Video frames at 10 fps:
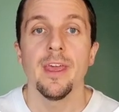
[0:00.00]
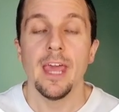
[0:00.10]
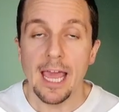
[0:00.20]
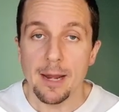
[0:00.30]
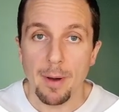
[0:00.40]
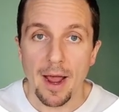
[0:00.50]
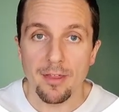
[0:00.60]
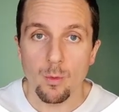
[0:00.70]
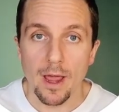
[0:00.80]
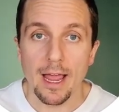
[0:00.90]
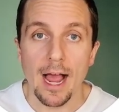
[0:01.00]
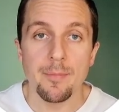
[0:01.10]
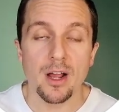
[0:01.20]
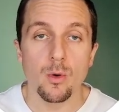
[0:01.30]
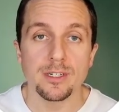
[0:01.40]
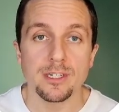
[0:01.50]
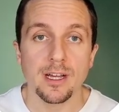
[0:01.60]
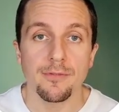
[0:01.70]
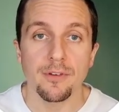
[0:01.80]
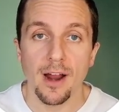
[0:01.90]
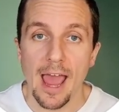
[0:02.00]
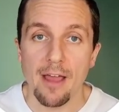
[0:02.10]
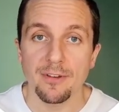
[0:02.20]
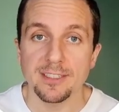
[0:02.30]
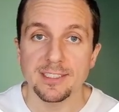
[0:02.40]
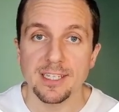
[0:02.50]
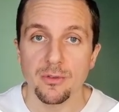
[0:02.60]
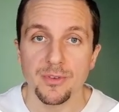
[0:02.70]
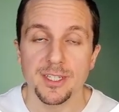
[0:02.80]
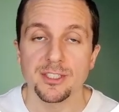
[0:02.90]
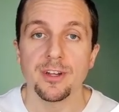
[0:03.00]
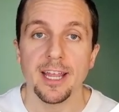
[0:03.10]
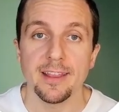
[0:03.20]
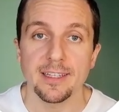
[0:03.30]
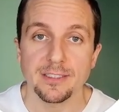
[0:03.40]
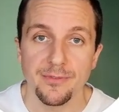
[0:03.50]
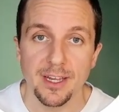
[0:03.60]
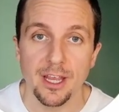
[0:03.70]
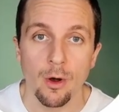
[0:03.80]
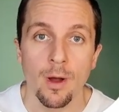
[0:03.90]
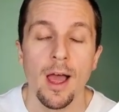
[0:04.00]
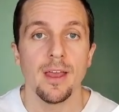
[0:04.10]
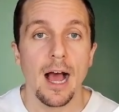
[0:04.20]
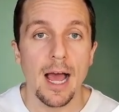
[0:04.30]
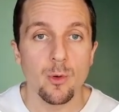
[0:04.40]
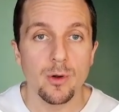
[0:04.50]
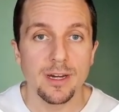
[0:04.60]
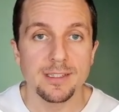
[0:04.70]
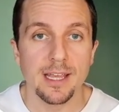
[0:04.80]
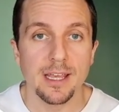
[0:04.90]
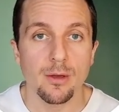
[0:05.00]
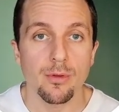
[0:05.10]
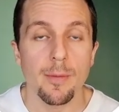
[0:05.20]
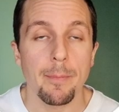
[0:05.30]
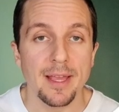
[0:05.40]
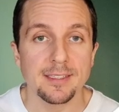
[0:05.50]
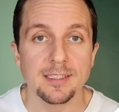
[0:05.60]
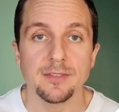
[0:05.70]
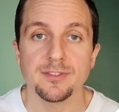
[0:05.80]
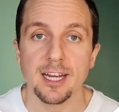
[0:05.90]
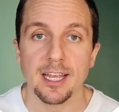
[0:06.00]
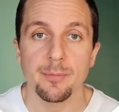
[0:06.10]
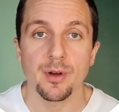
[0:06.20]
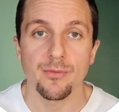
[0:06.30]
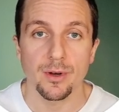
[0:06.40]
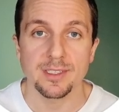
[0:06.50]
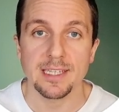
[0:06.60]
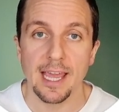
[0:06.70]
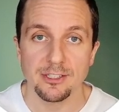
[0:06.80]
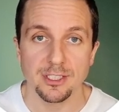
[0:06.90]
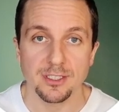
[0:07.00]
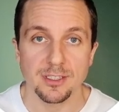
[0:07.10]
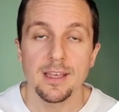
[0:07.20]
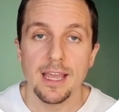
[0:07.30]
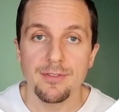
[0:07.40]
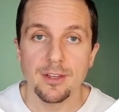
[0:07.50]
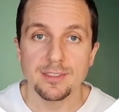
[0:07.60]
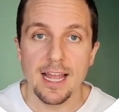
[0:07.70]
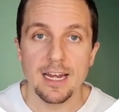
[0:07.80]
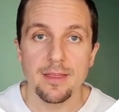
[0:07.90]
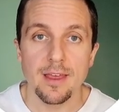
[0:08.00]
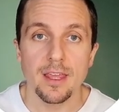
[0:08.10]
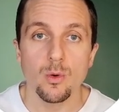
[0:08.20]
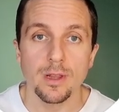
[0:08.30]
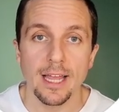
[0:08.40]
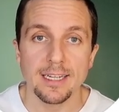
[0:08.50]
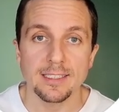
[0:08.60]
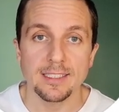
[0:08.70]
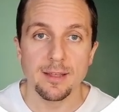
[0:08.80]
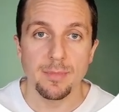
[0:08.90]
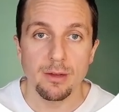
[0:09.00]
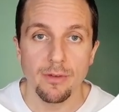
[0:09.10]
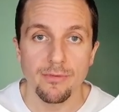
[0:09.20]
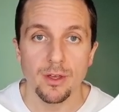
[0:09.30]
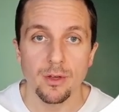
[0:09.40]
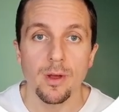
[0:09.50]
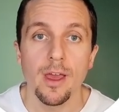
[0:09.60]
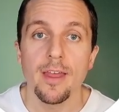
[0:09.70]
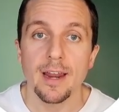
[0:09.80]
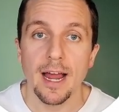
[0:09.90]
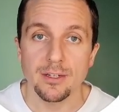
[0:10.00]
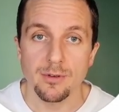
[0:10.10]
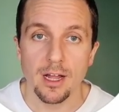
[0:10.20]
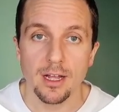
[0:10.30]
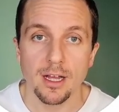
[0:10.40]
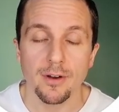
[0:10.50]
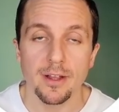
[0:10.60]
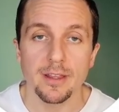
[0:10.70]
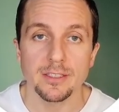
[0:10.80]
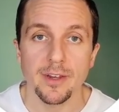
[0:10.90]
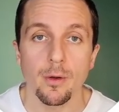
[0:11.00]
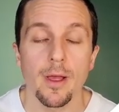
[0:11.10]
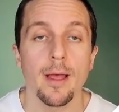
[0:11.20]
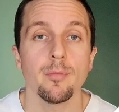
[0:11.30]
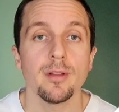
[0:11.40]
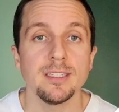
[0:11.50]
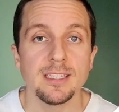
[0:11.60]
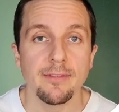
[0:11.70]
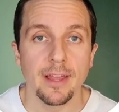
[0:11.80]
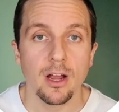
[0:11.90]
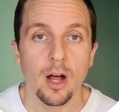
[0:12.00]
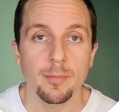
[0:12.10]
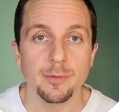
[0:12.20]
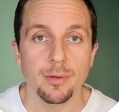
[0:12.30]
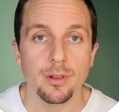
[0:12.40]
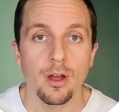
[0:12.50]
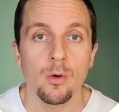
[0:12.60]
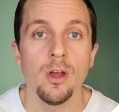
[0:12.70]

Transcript: And by the way, I'm not going to cover every single feature in this video. I'm going to take you through the basics of setting up your voice agent. If there's anything you would like to see me review that I do not cover in this video, please leave a comment below.